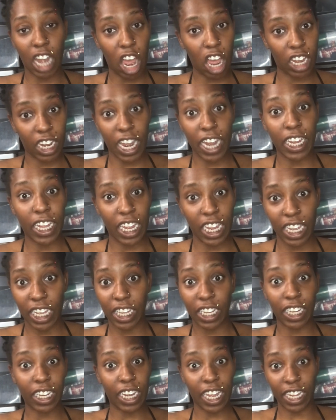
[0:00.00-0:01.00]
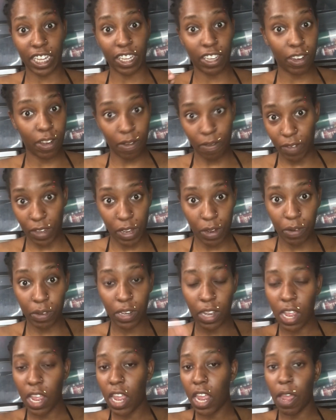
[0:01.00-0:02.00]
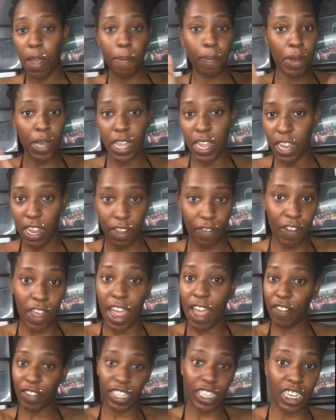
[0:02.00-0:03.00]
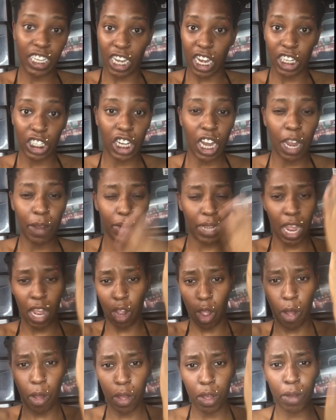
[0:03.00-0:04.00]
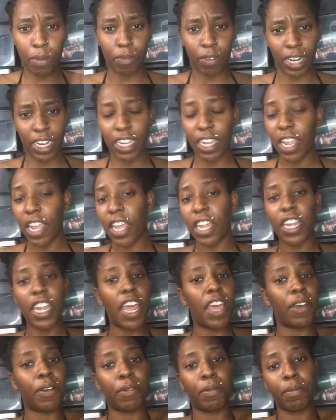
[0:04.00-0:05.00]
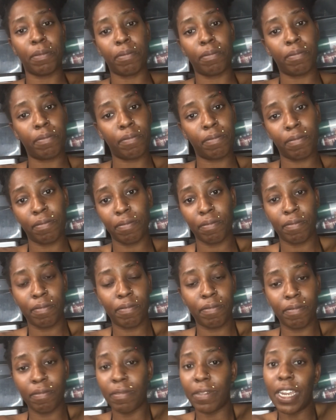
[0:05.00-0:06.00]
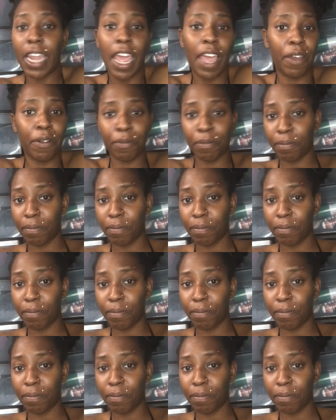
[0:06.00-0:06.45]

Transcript: all I get is less views. But if I have a TikTok shop, y'all gonna upgrade? No, no.